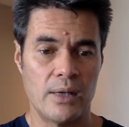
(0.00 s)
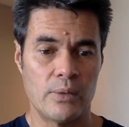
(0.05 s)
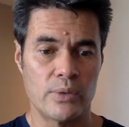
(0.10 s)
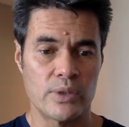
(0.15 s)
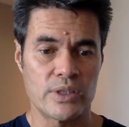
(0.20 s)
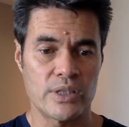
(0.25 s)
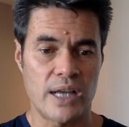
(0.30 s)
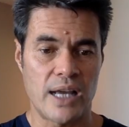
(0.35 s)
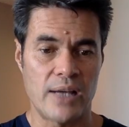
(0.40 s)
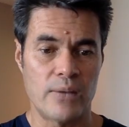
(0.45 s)

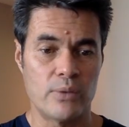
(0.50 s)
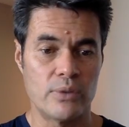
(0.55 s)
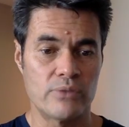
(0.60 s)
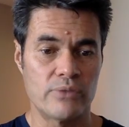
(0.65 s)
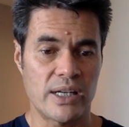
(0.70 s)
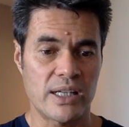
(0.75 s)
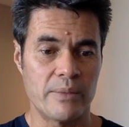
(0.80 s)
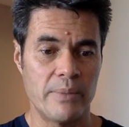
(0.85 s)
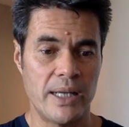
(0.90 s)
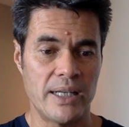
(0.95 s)
which I would
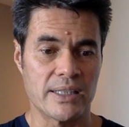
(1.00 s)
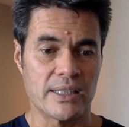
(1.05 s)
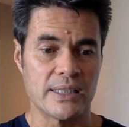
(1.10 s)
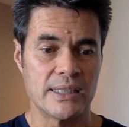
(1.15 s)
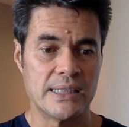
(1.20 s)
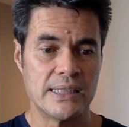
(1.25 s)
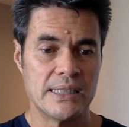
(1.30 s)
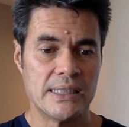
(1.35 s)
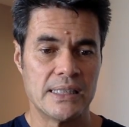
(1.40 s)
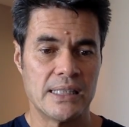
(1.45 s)
recommend.
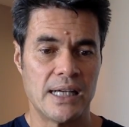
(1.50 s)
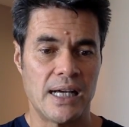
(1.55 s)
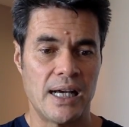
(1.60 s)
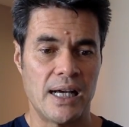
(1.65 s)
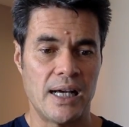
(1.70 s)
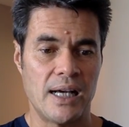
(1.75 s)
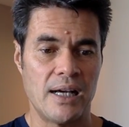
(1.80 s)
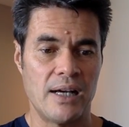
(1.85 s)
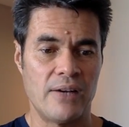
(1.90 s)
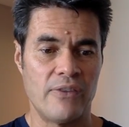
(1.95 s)

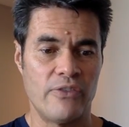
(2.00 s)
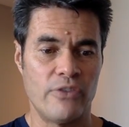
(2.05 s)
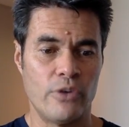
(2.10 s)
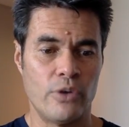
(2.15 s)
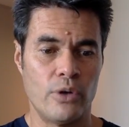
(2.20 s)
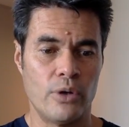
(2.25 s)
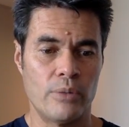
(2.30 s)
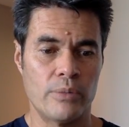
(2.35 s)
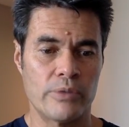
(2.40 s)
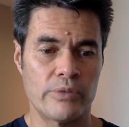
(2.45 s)

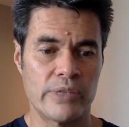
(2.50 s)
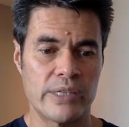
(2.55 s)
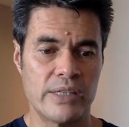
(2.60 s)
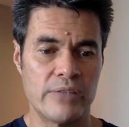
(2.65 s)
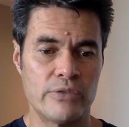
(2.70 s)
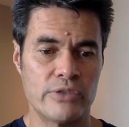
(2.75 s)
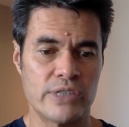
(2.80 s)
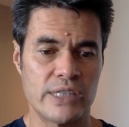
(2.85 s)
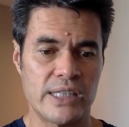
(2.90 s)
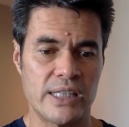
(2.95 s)
For Marie
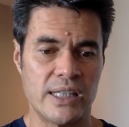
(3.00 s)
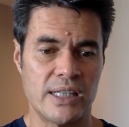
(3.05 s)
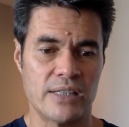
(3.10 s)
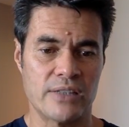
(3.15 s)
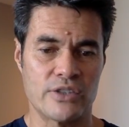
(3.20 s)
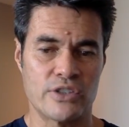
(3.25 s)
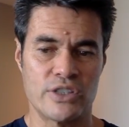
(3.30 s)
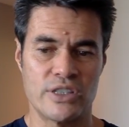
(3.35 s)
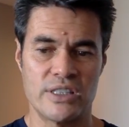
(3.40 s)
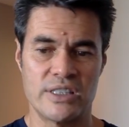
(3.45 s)
Rizika,
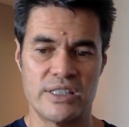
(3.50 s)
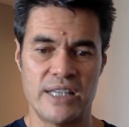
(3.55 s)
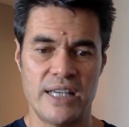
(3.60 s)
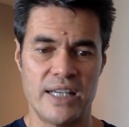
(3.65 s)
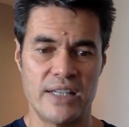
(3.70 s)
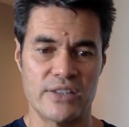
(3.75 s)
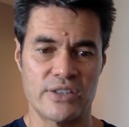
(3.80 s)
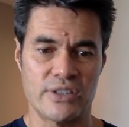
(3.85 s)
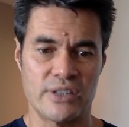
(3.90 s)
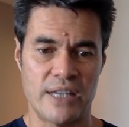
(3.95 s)
she
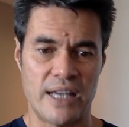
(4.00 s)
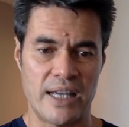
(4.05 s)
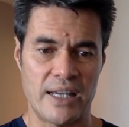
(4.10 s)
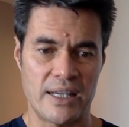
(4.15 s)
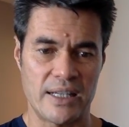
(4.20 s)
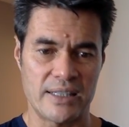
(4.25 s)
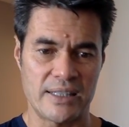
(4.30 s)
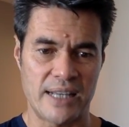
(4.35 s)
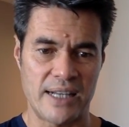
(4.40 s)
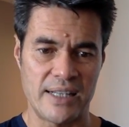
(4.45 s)
says,
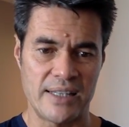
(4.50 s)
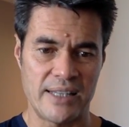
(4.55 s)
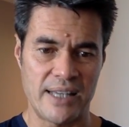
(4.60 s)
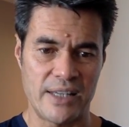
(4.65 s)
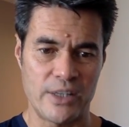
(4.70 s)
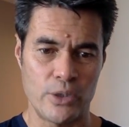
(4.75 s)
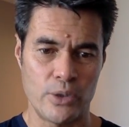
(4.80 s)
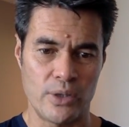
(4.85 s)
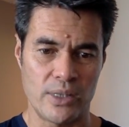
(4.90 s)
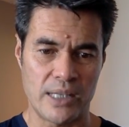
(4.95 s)
excited
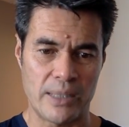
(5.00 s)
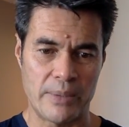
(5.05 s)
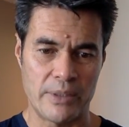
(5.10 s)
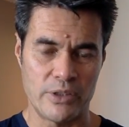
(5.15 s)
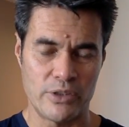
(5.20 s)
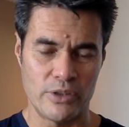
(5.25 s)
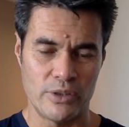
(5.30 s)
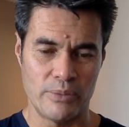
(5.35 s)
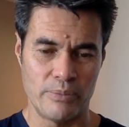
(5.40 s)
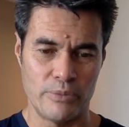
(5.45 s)
that you are coming
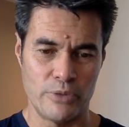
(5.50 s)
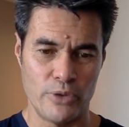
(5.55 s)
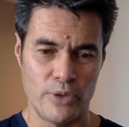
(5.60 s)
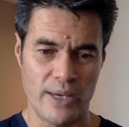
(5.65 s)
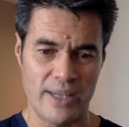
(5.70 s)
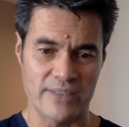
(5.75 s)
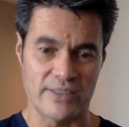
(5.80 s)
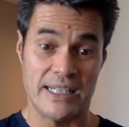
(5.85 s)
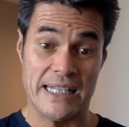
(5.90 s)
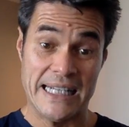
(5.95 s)
to the
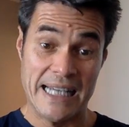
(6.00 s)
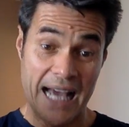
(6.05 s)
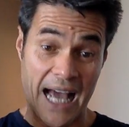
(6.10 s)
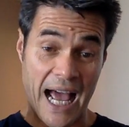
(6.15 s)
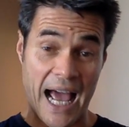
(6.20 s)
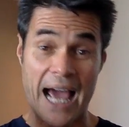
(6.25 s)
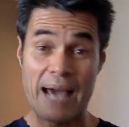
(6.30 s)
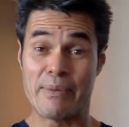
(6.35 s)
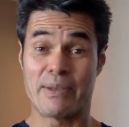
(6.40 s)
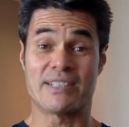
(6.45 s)
US.
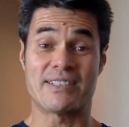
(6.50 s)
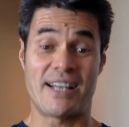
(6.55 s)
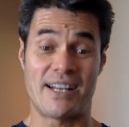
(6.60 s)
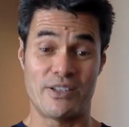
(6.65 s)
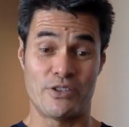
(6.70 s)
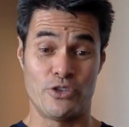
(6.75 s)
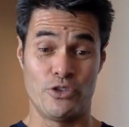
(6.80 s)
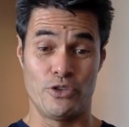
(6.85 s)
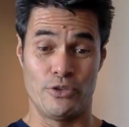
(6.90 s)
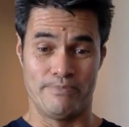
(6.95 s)
I'm
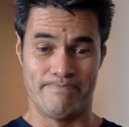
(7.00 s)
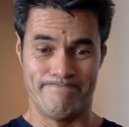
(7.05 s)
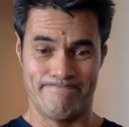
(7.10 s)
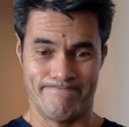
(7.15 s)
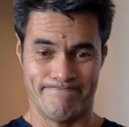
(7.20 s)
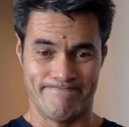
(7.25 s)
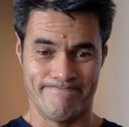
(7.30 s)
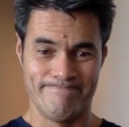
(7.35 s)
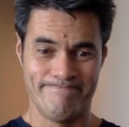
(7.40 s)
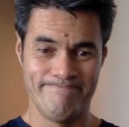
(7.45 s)
excited too,
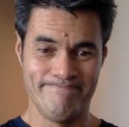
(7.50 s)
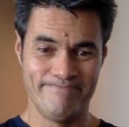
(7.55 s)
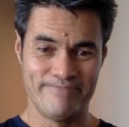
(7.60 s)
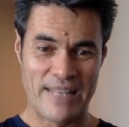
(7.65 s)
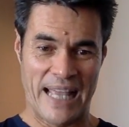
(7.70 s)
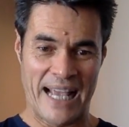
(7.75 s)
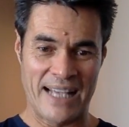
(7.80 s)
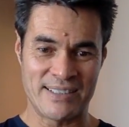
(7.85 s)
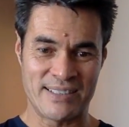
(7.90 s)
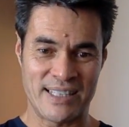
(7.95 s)

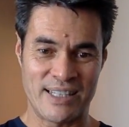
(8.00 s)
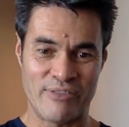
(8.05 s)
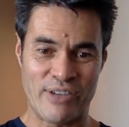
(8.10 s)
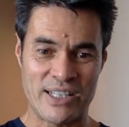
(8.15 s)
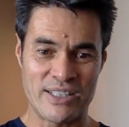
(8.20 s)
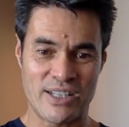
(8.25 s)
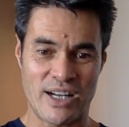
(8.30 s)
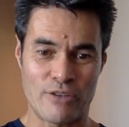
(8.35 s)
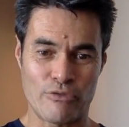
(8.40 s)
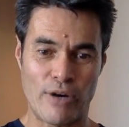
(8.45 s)
as the
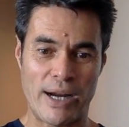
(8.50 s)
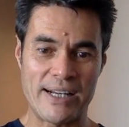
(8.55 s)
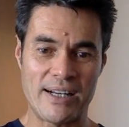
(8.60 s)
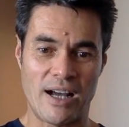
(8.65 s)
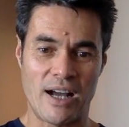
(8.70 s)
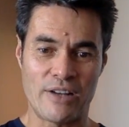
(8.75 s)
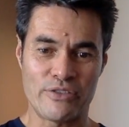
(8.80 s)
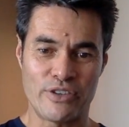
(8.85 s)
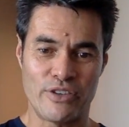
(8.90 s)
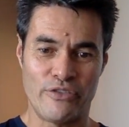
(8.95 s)
events are right
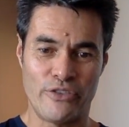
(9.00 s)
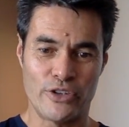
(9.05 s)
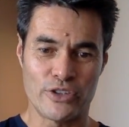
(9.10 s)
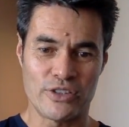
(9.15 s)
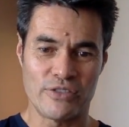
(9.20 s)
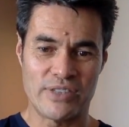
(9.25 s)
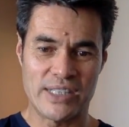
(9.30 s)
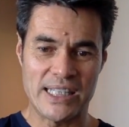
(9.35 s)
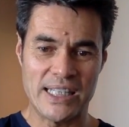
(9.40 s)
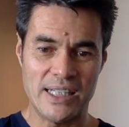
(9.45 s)
after the
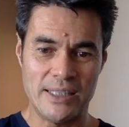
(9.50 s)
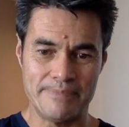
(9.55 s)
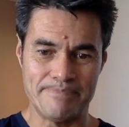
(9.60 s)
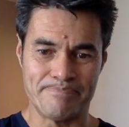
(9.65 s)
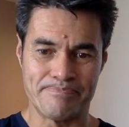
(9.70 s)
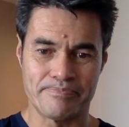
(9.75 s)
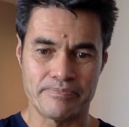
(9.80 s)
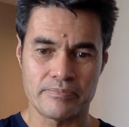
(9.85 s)
first of the year.